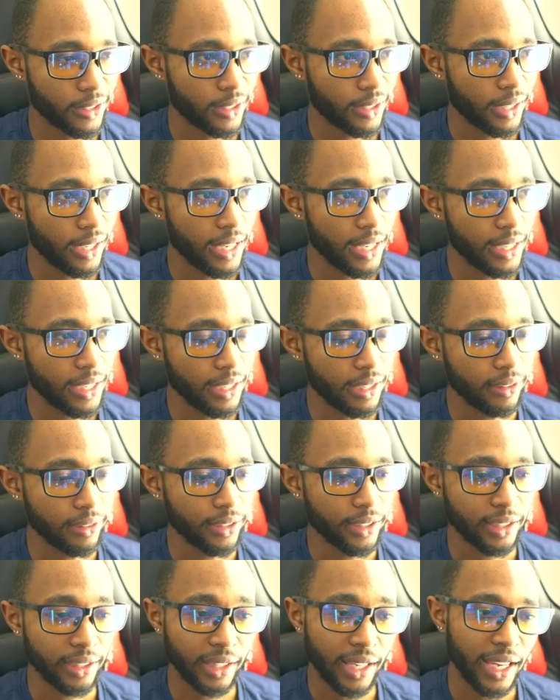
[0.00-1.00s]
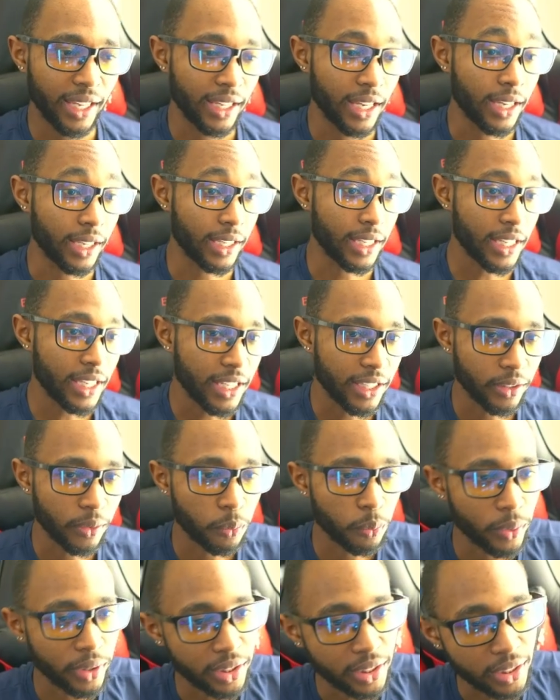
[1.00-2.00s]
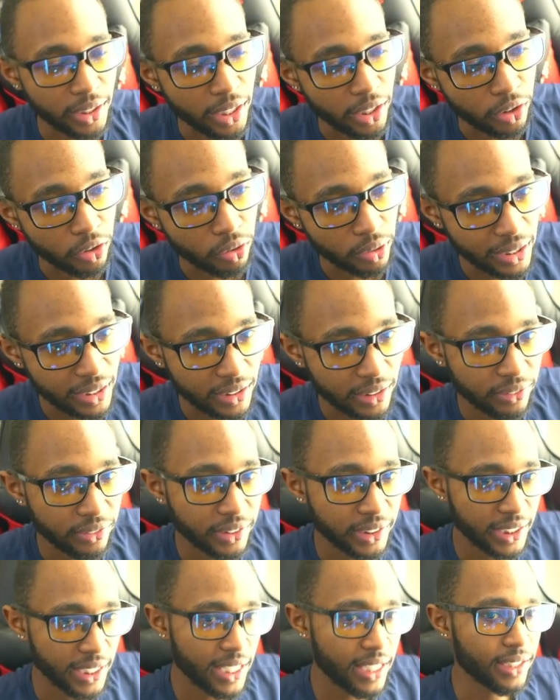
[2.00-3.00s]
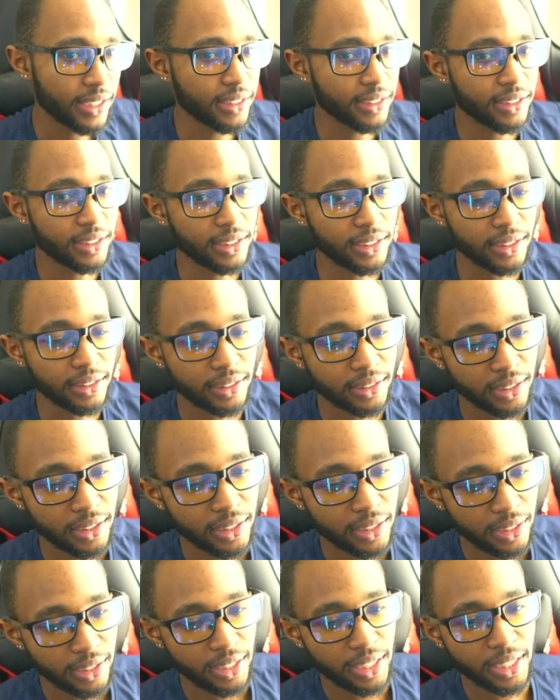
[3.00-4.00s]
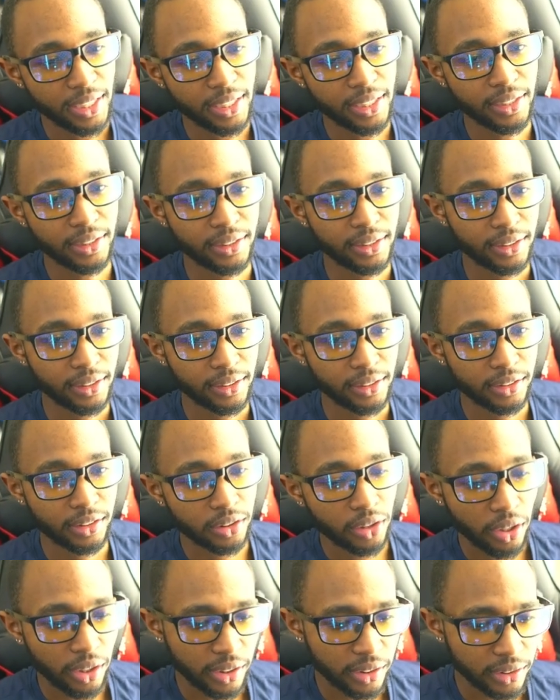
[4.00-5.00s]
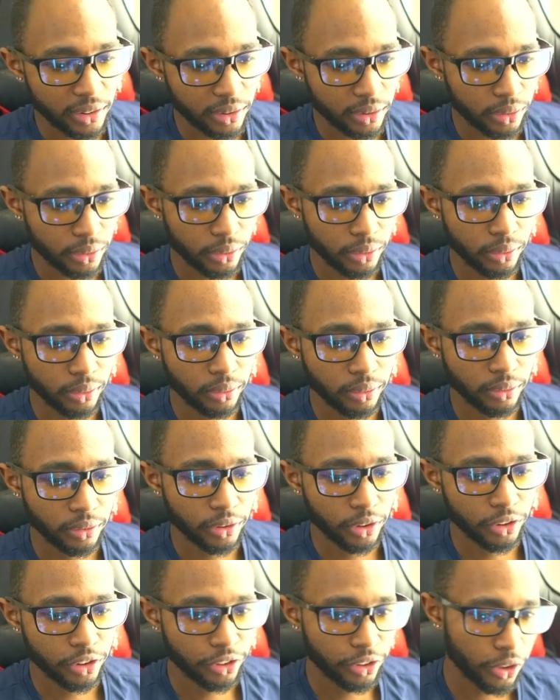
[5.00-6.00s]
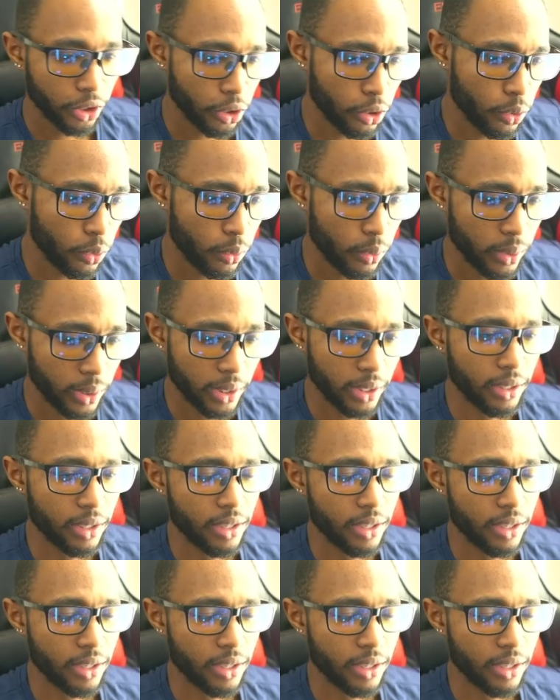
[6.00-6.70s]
And Light, again, with the aggressive tendencies, is starting to show